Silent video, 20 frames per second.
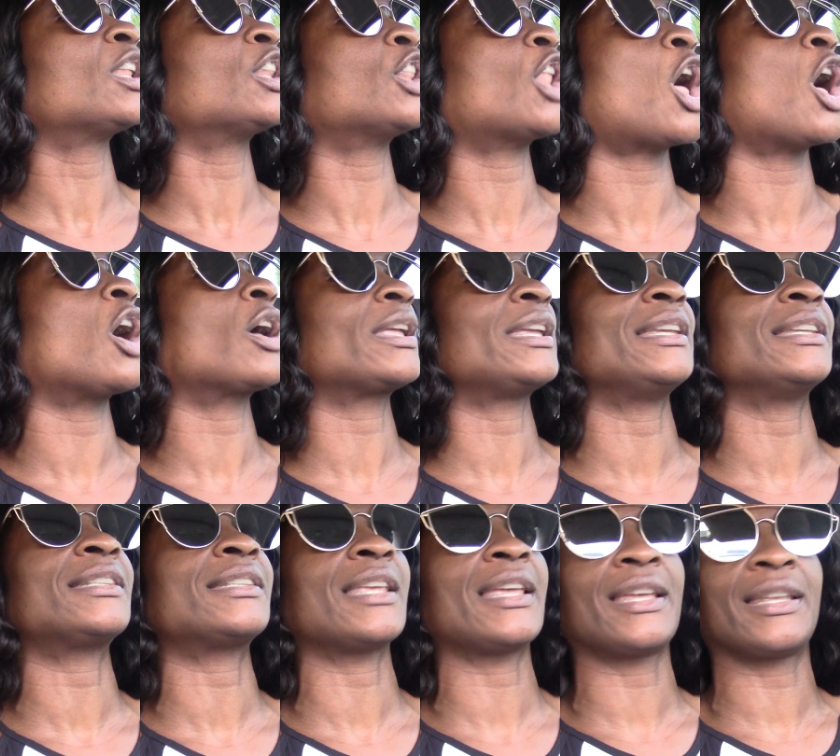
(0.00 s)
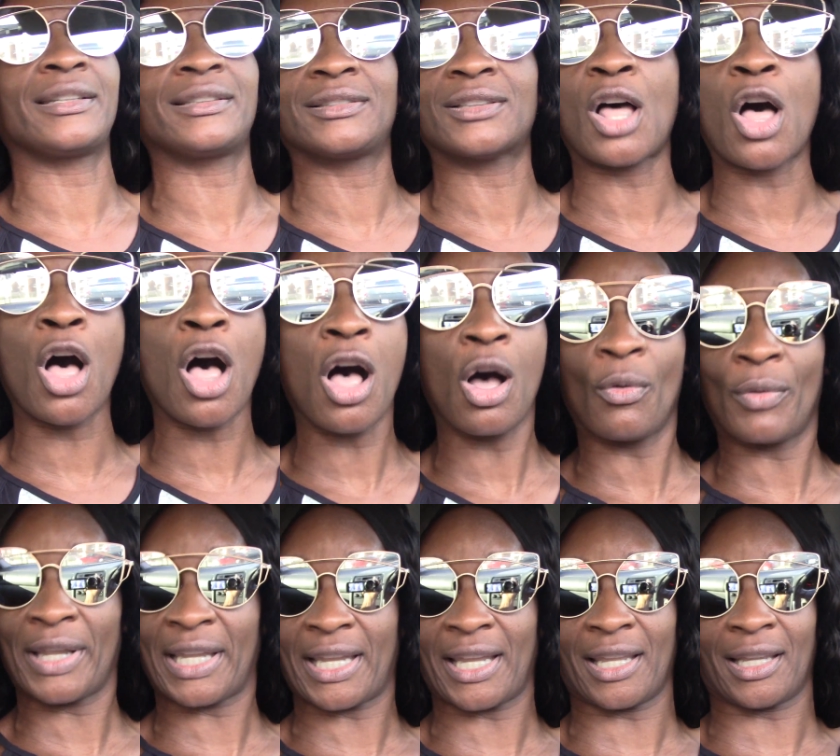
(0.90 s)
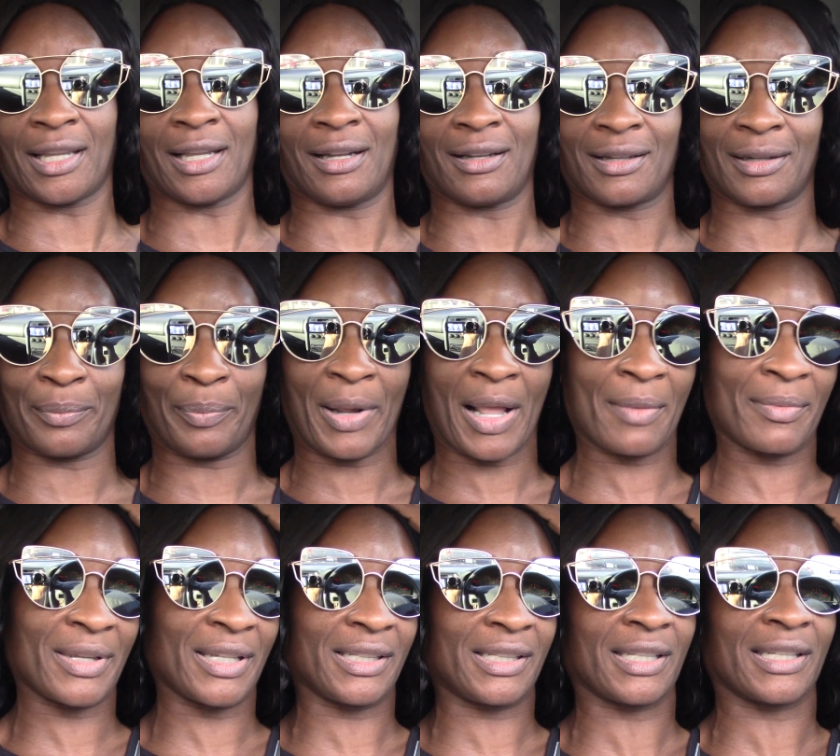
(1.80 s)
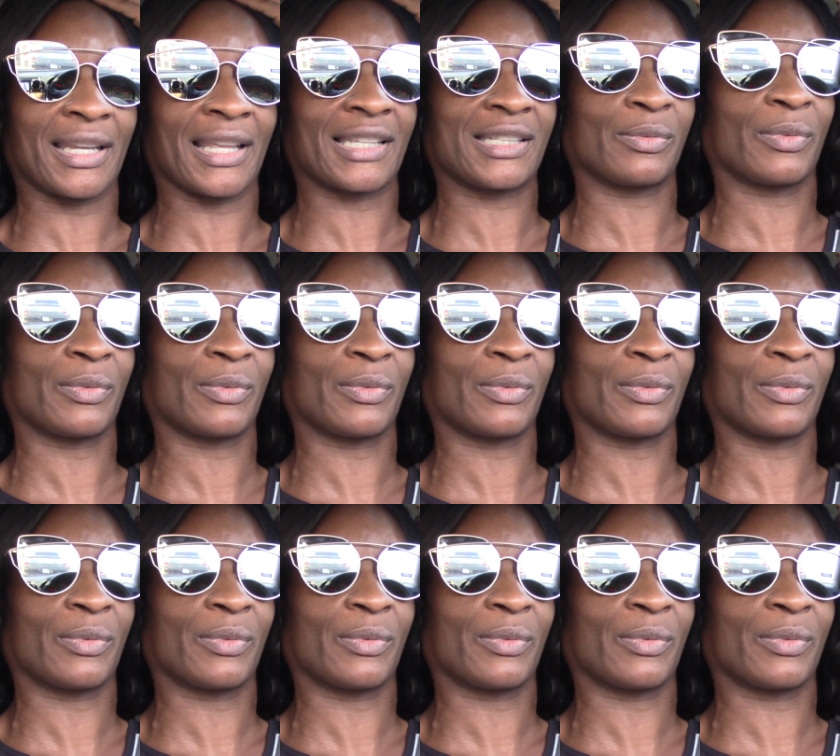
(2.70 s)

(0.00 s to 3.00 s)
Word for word: long, he said. All weekend long and probably into next